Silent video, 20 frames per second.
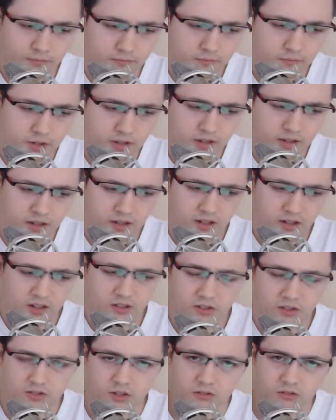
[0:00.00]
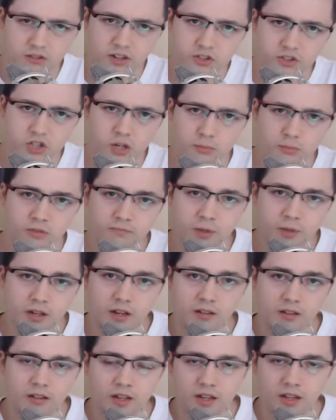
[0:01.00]
But yeah, it does a great job of
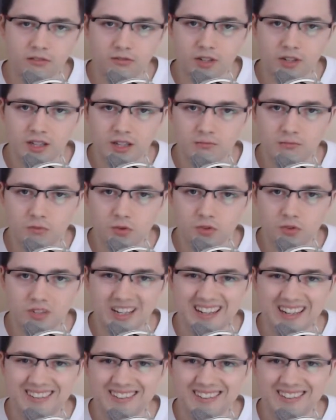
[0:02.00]
being a really moody,